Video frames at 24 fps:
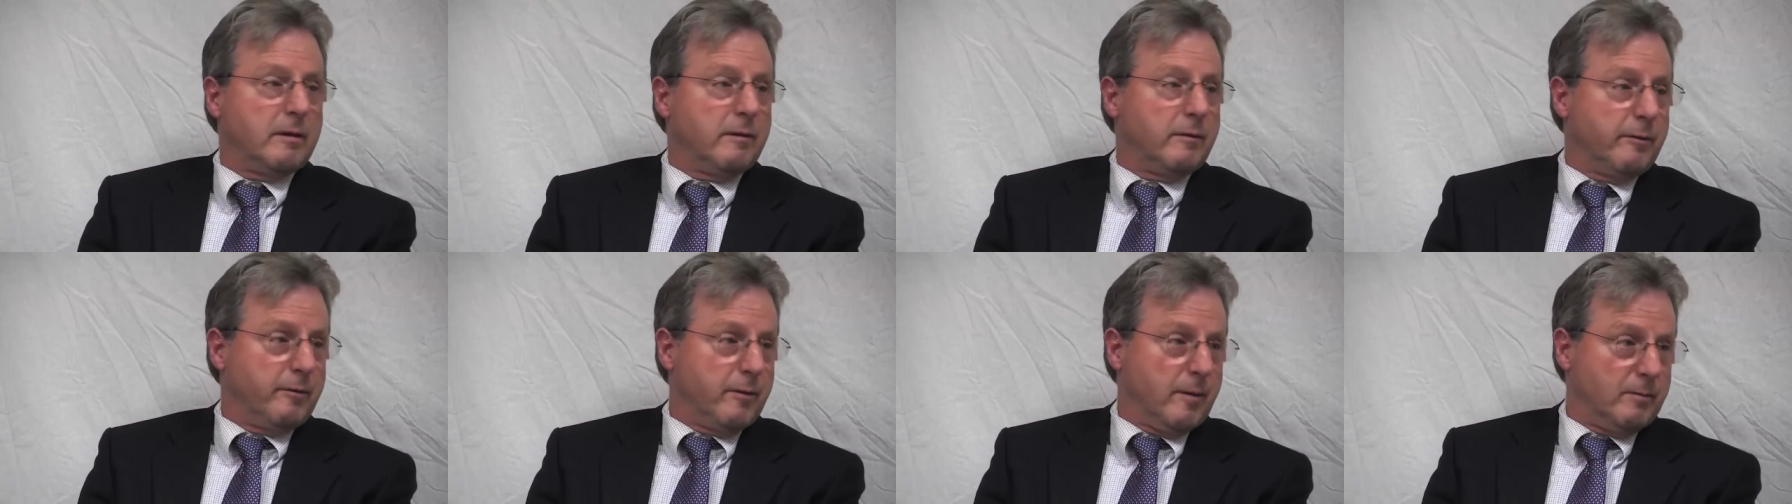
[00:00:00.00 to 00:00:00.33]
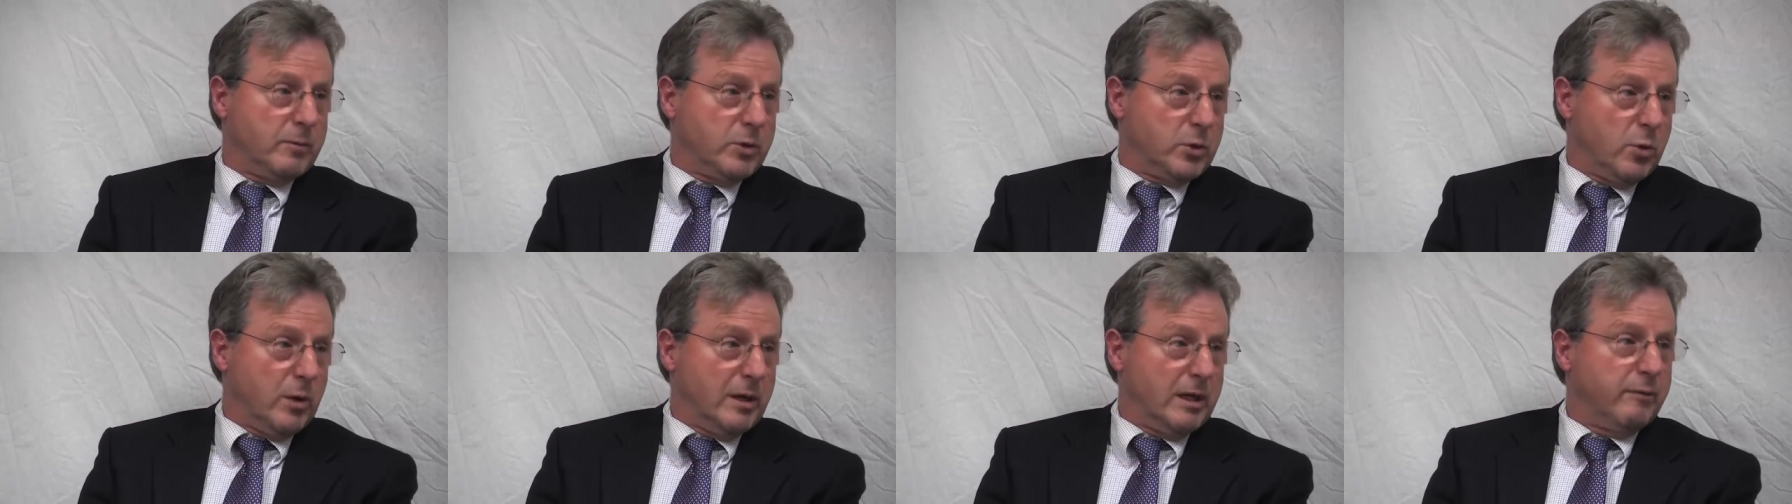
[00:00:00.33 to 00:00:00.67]

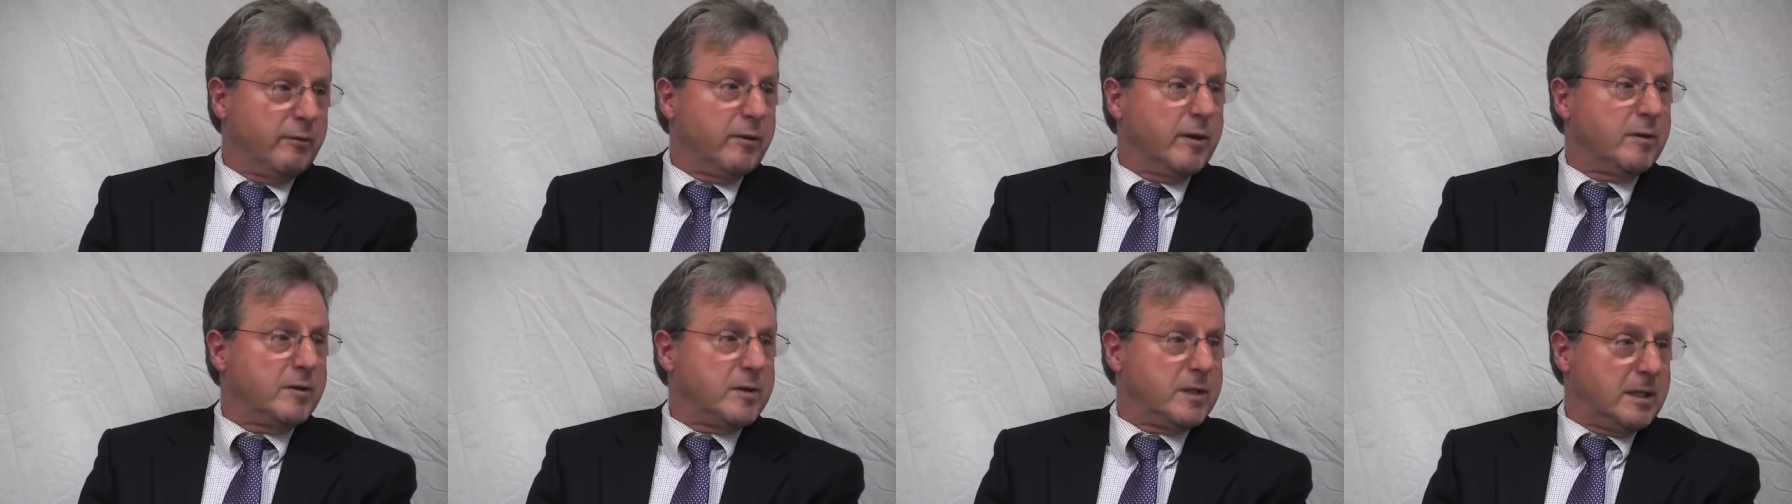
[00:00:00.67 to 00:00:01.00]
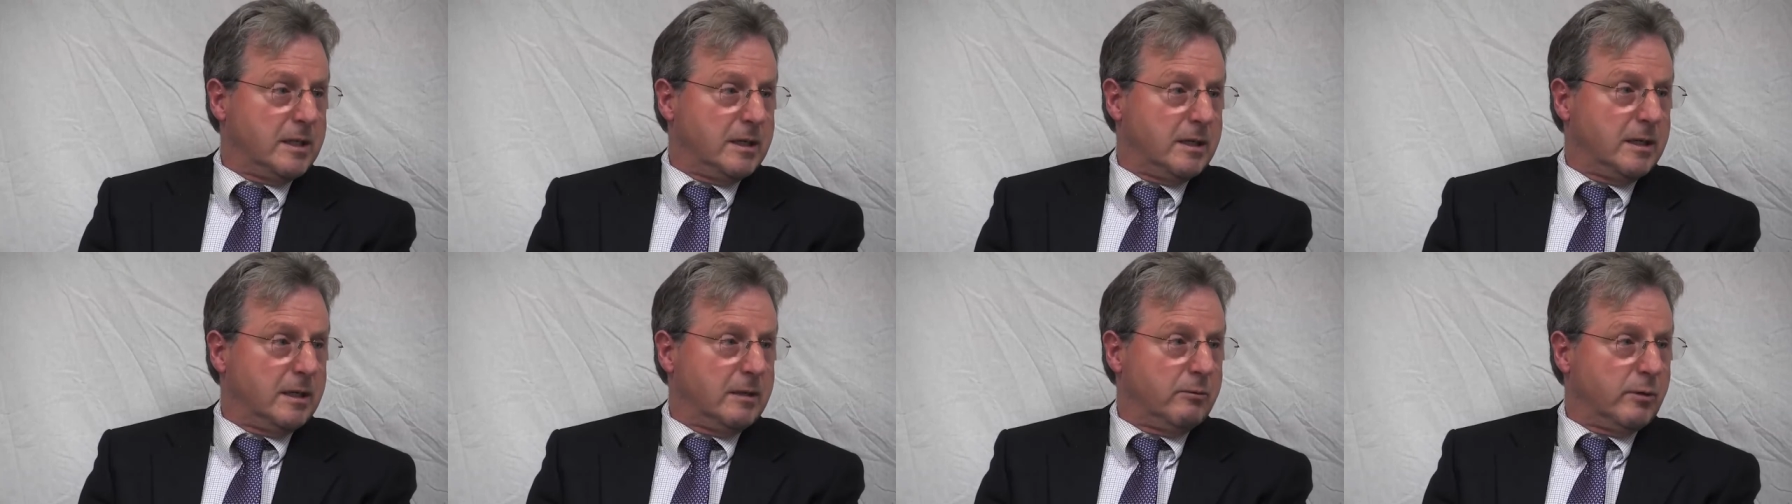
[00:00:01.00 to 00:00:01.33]
From
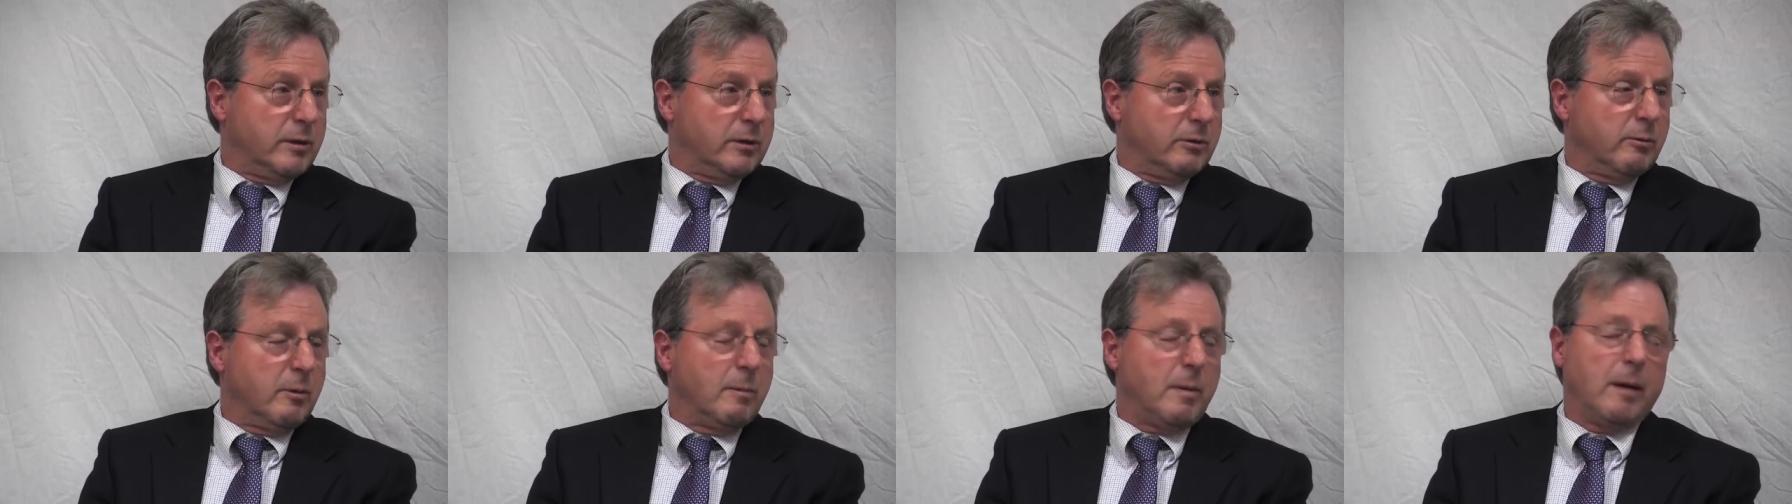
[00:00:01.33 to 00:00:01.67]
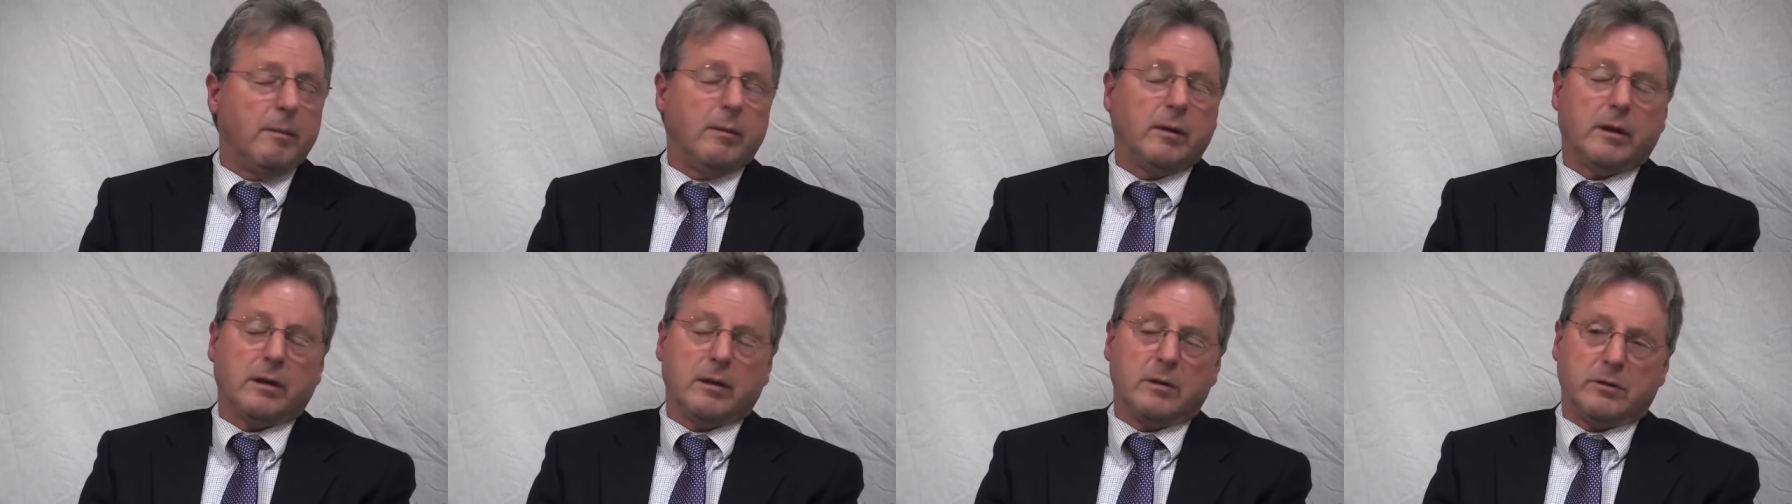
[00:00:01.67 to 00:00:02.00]
2015, when the
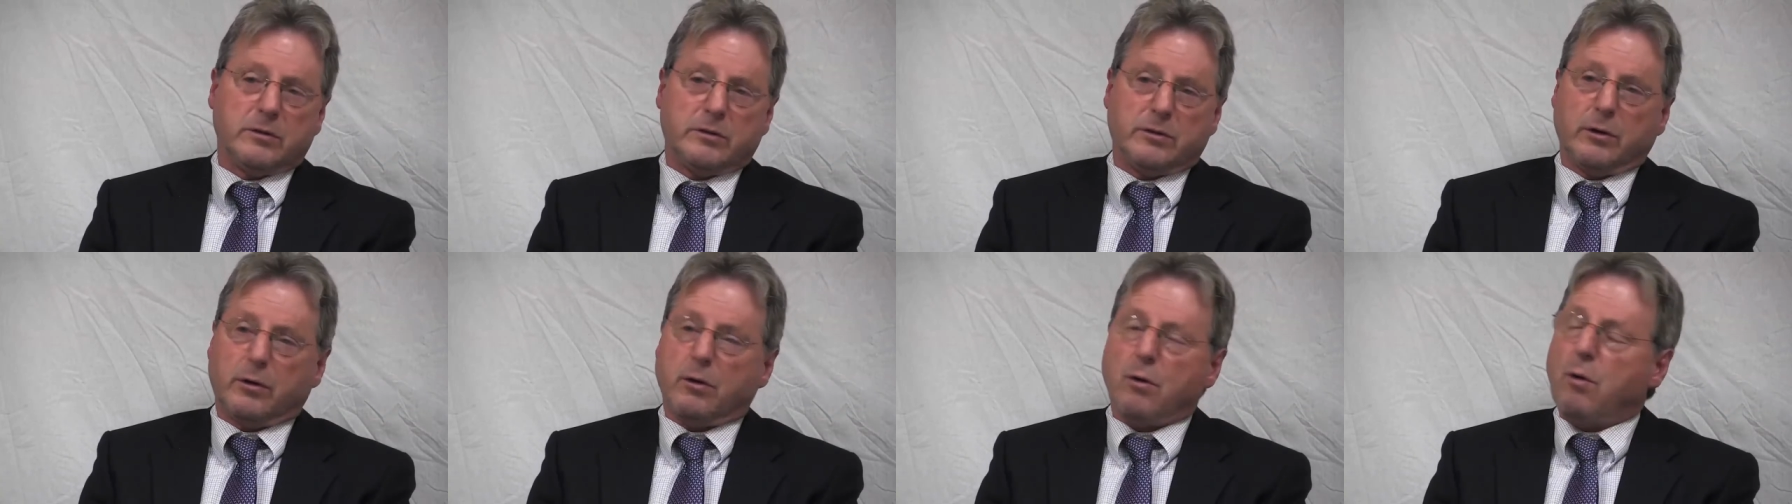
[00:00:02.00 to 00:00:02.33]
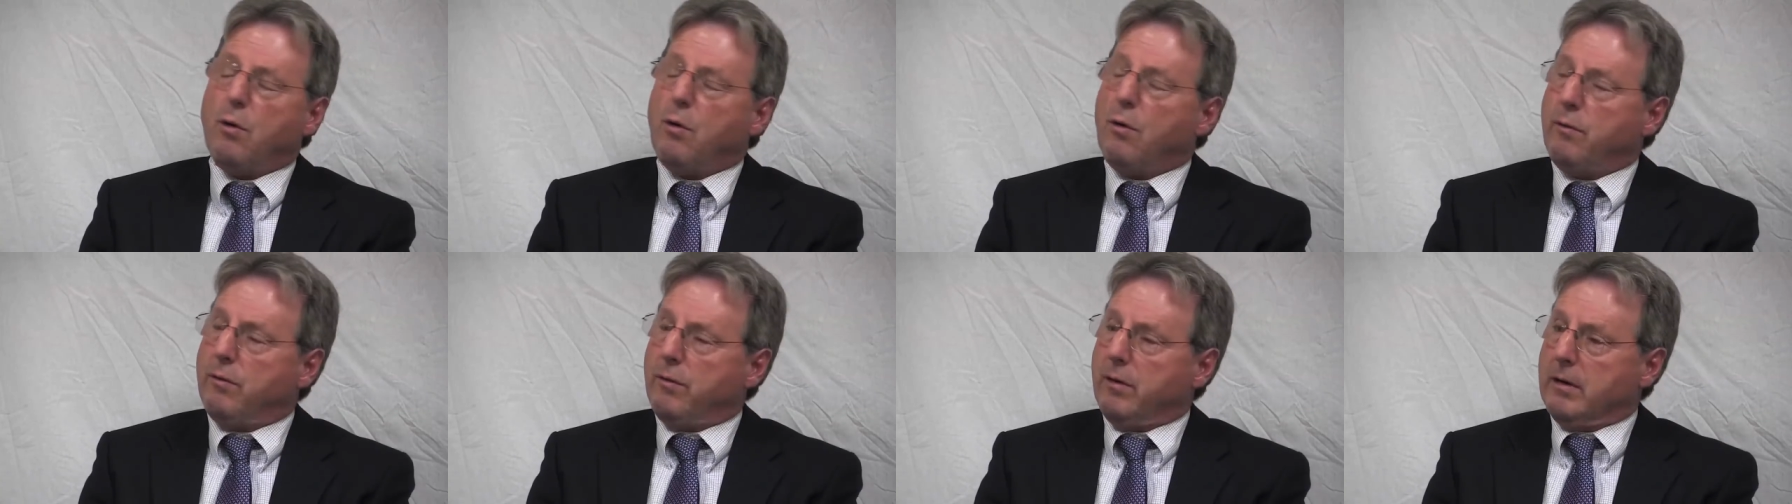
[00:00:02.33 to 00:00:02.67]
Republicans took
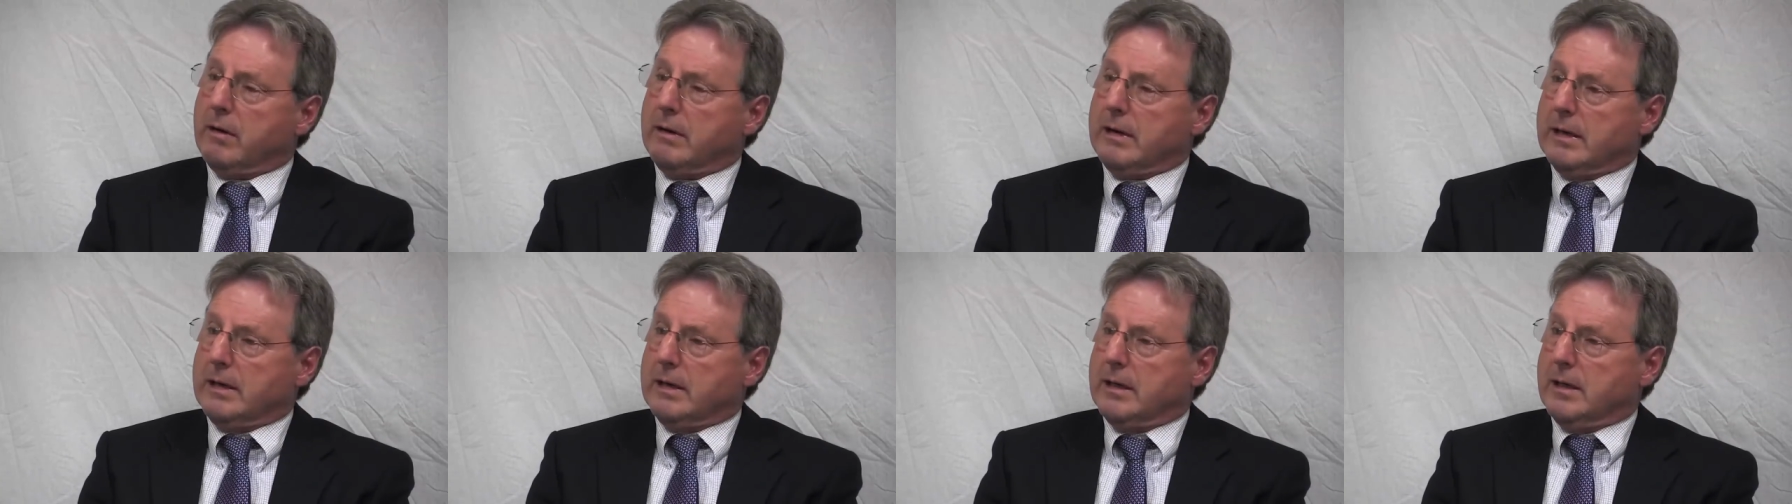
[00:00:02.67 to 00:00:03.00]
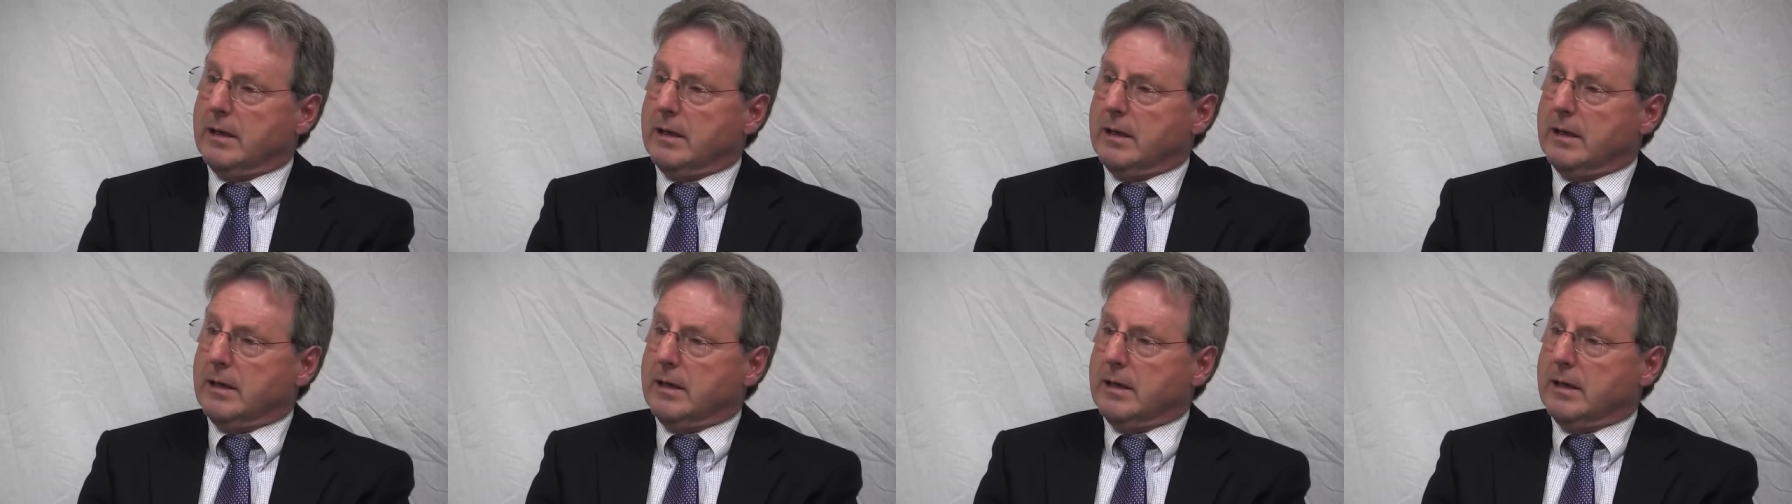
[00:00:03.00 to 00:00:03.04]
over,